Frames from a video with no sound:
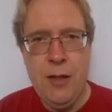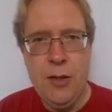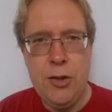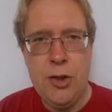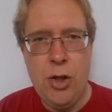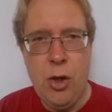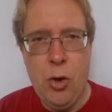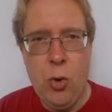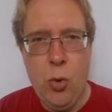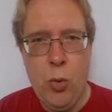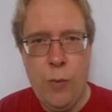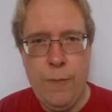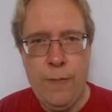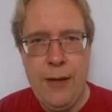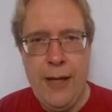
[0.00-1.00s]

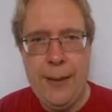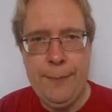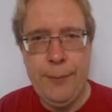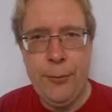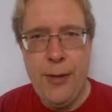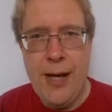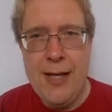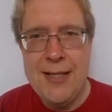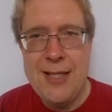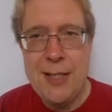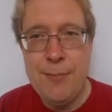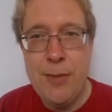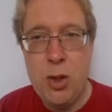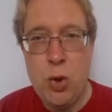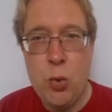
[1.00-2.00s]
So at prices
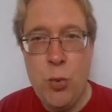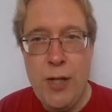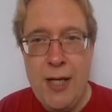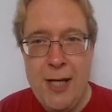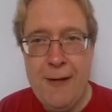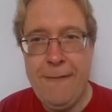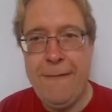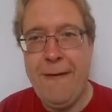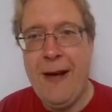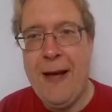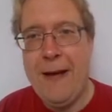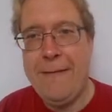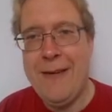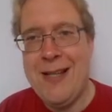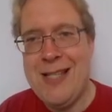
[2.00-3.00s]
between
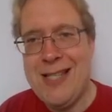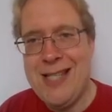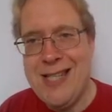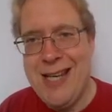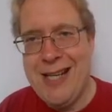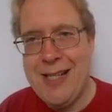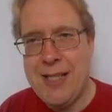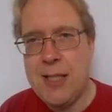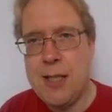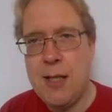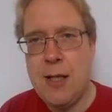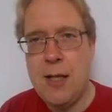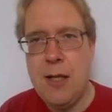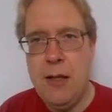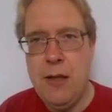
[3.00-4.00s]
5 and 6,
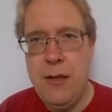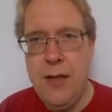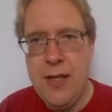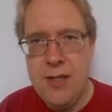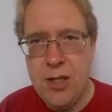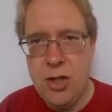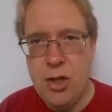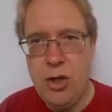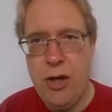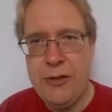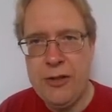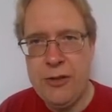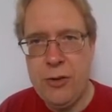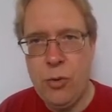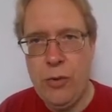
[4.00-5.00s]
this is
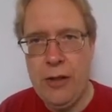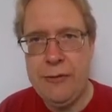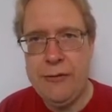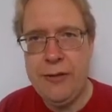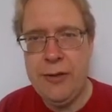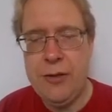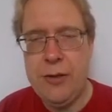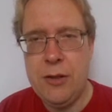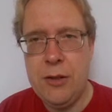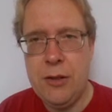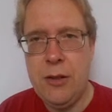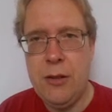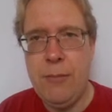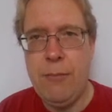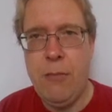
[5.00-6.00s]
not the relevant
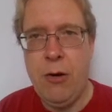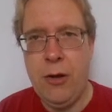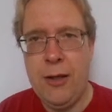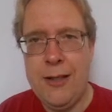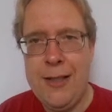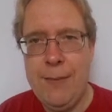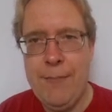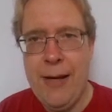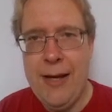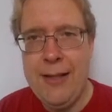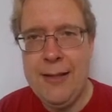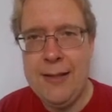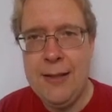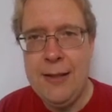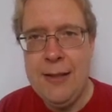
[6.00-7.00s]
market
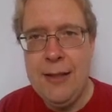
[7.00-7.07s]
demand,